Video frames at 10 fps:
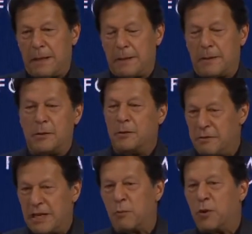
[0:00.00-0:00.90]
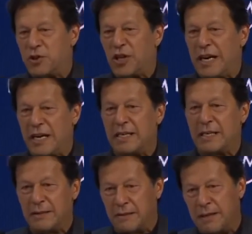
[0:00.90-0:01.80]
you know, done what China
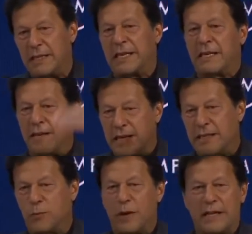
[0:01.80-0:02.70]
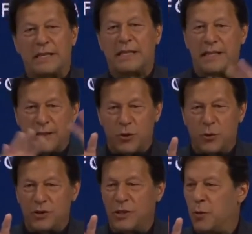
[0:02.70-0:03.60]
did. They created wealth, and then they
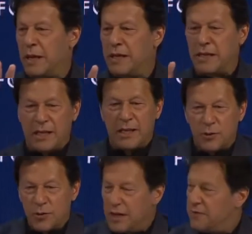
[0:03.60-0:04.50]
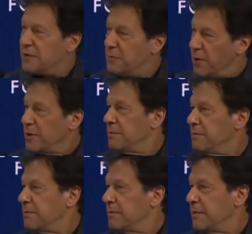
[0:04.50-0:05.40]
used the wealth to lift the
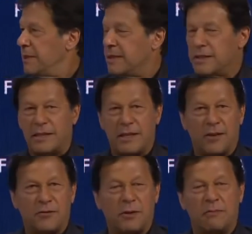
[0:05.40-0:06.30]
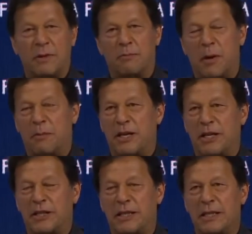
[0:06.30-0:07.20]
bottom tier of the
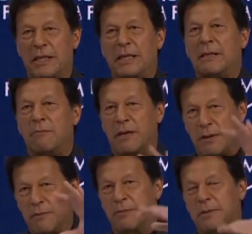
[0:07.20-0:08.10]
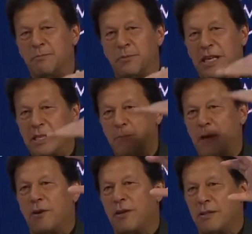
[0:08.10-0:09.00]
population. But just
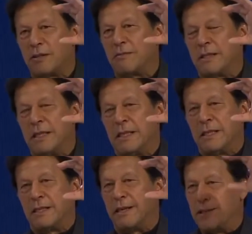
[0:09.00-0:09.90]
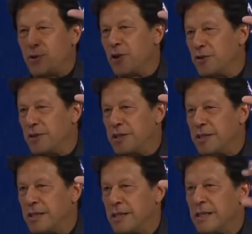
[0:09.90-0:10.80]
because the rich got
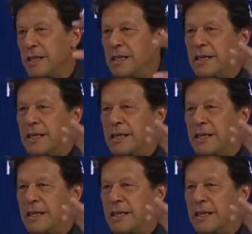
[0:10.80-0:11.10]
richer,